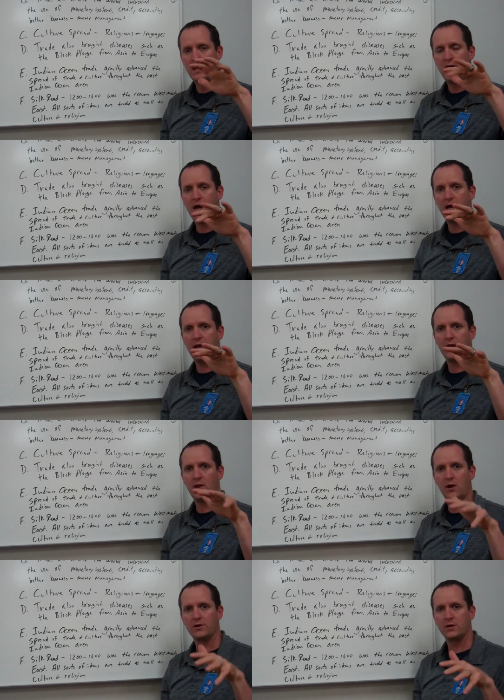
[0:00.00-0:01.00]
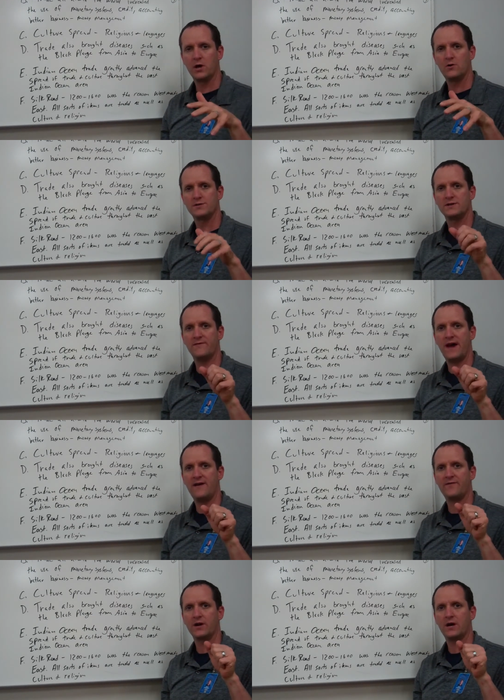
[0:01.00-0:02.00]
and along the coast of
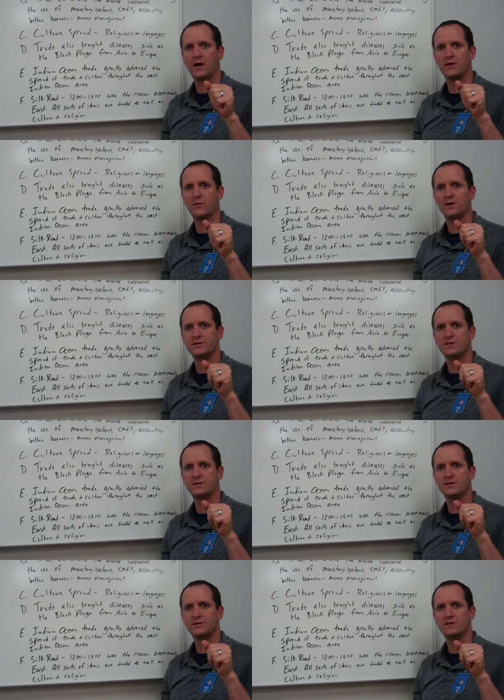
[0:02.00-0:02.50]
Africa, the